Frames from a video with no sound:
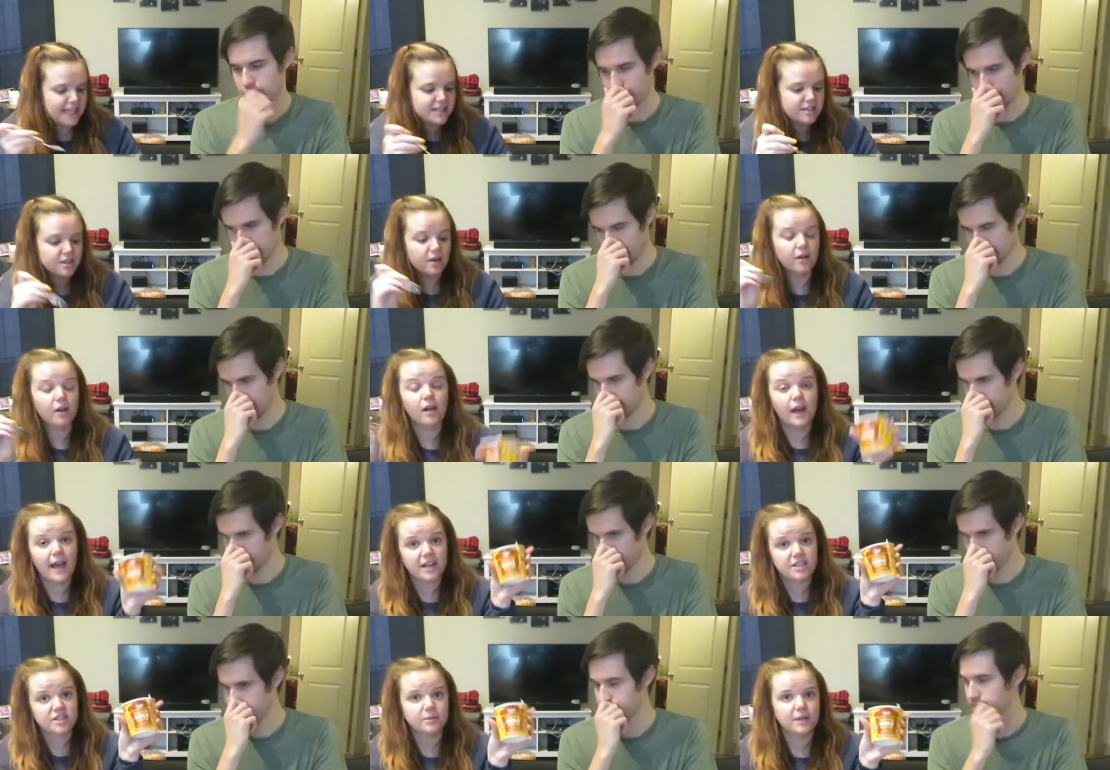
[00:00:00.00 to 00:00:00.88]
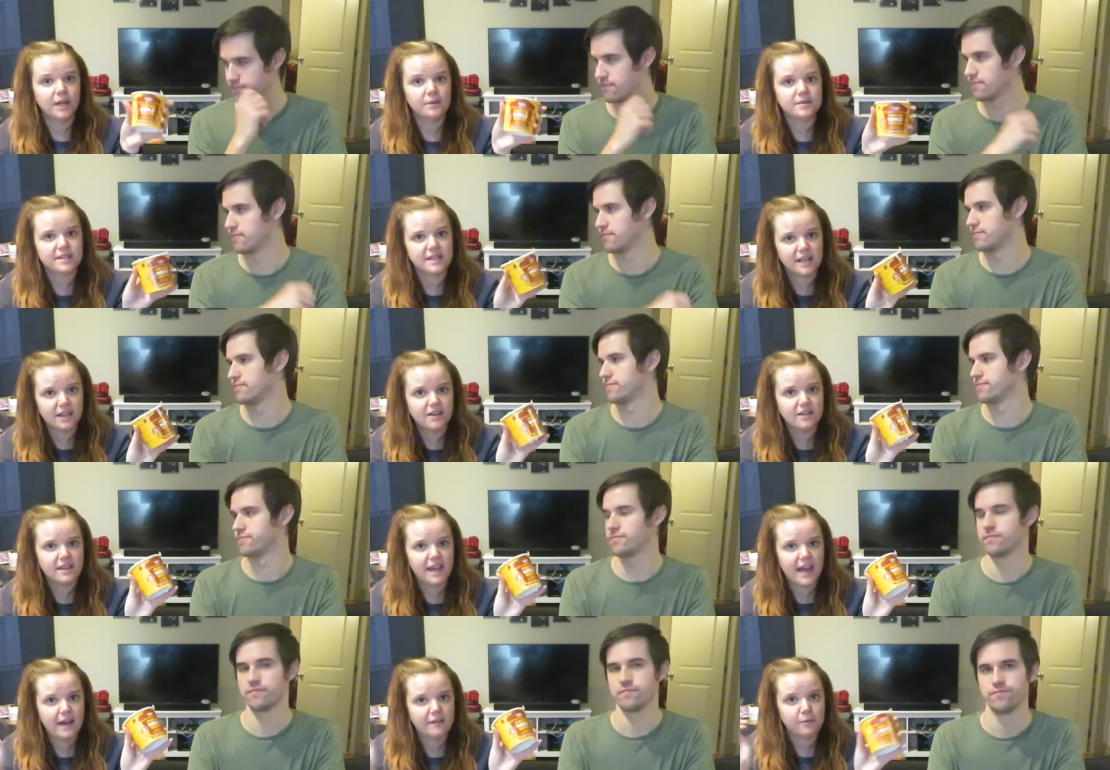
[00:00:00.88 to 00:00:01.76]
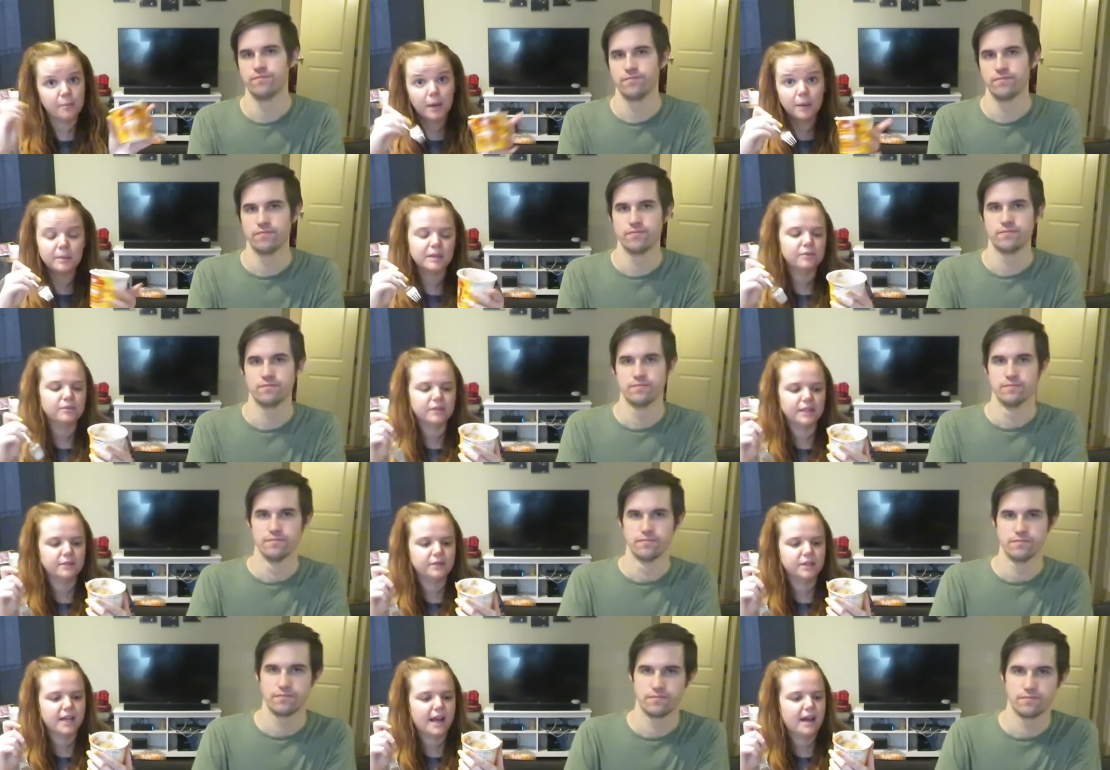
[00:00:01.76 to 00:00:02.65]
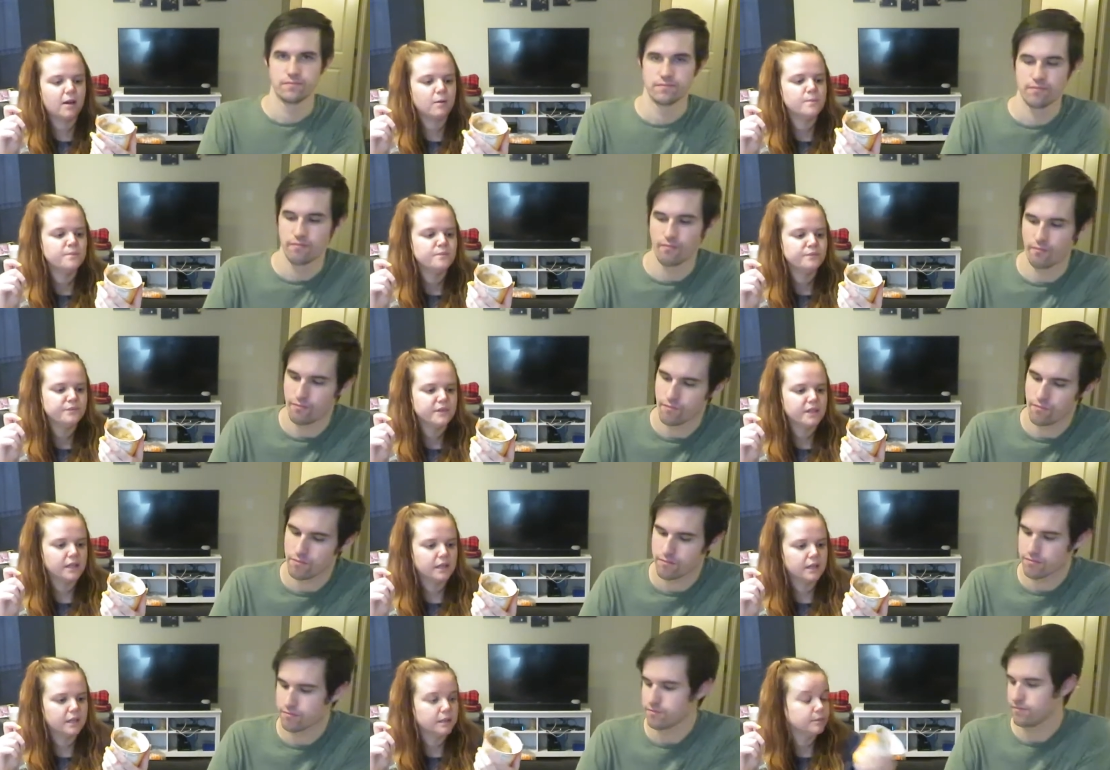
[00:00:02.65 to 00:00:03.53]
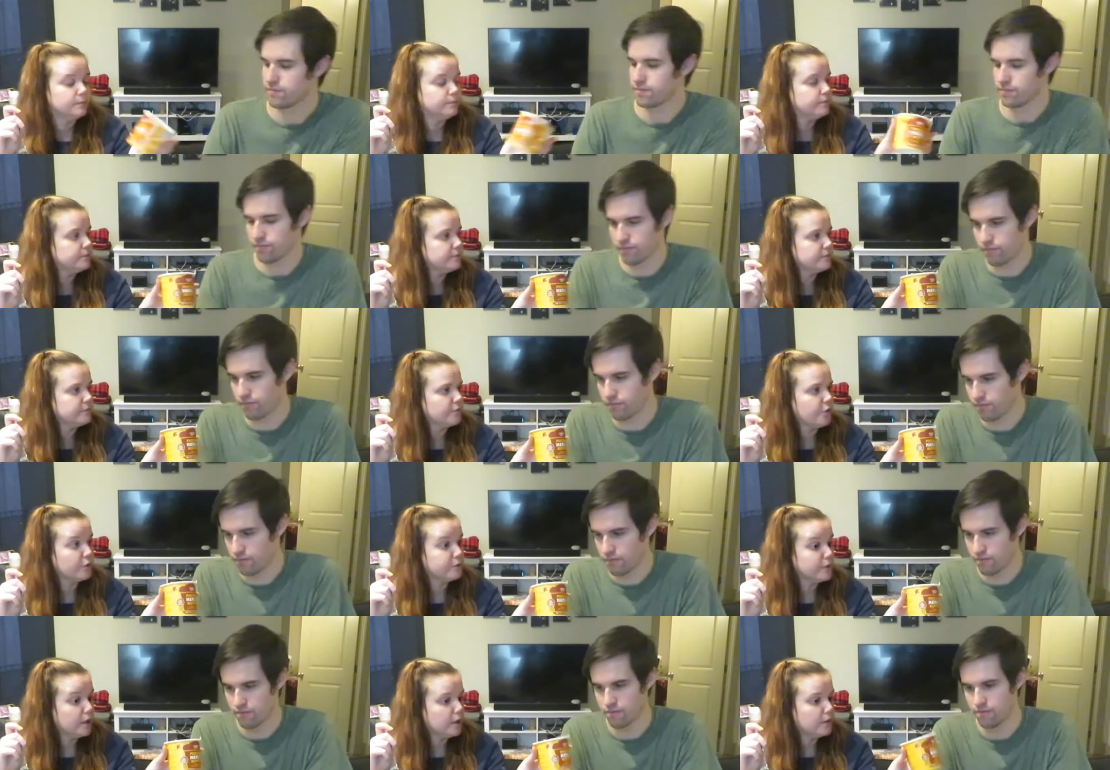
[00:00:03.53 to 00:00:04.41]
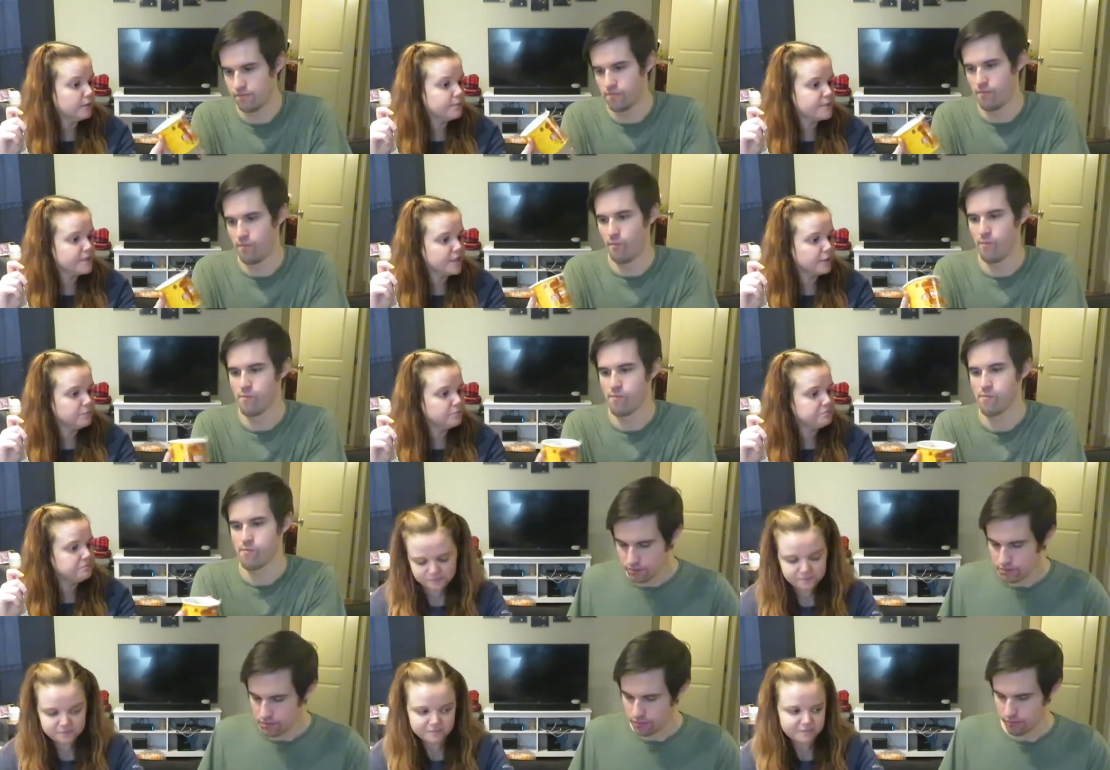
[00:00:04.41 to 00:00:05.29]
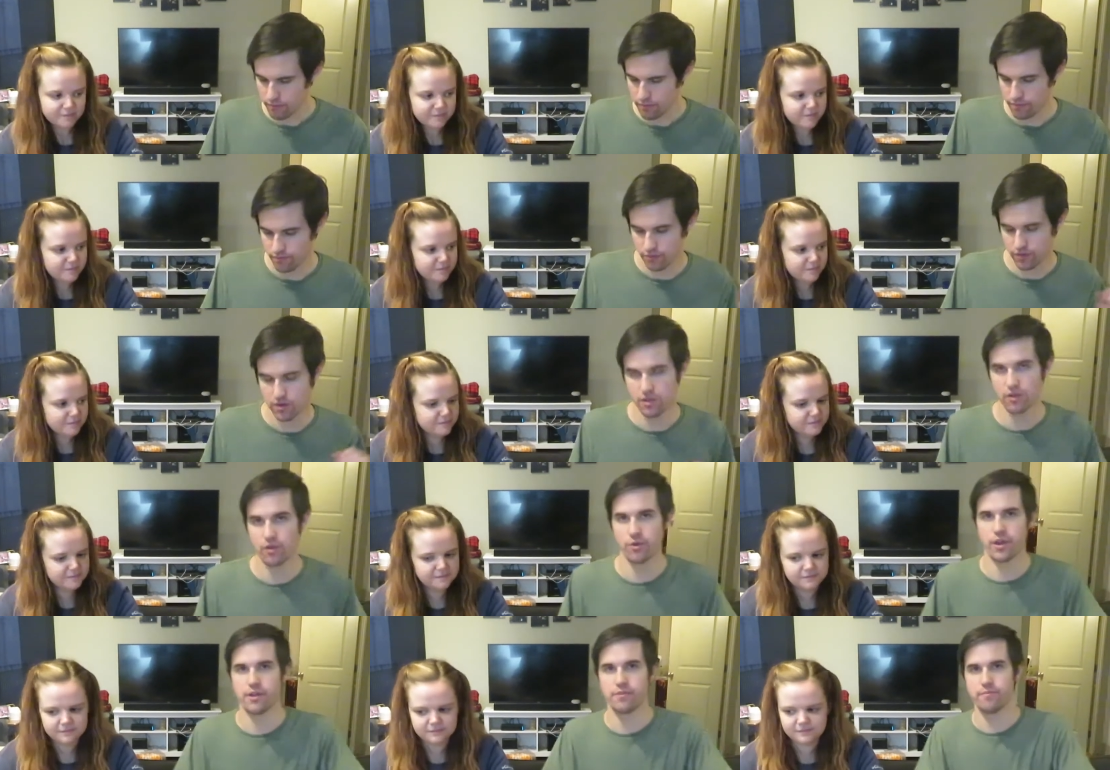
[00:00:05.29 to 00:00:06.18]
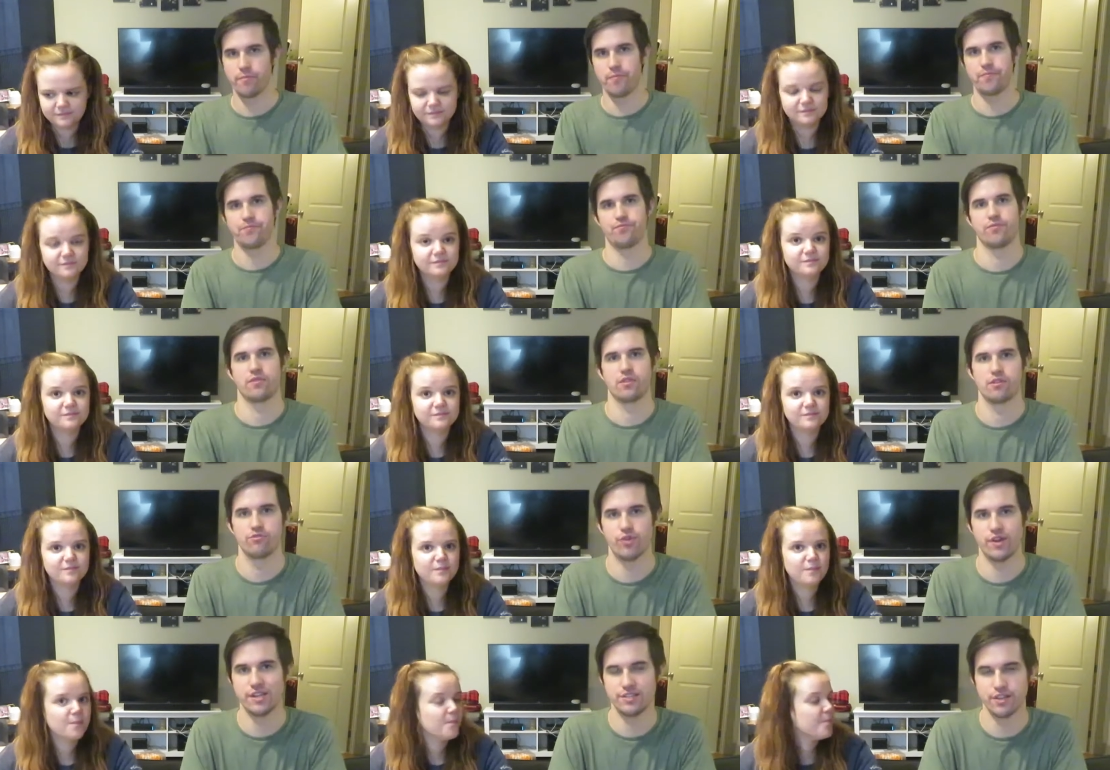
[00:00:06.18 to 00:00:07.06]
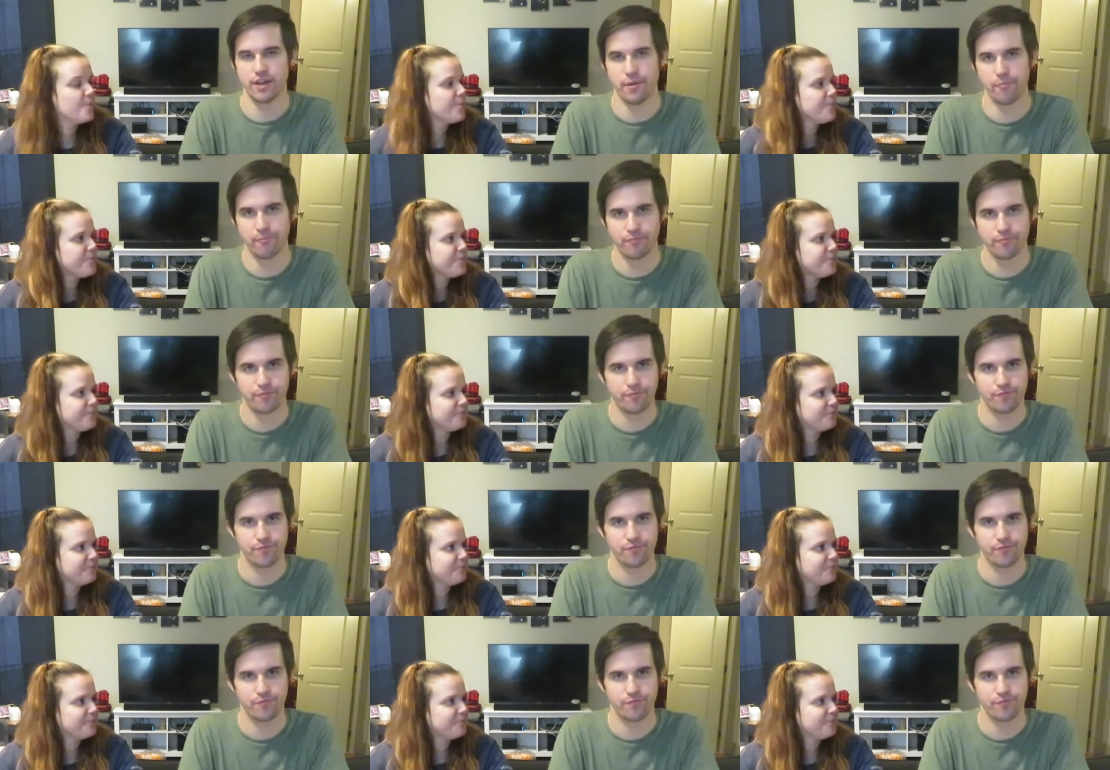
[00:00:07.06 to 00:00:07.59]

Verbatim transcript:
Speaker 1: I saw actually when I was there, they have a pumpkin flavor now um, for fall. So.
Speaker 2: Okay, rating time.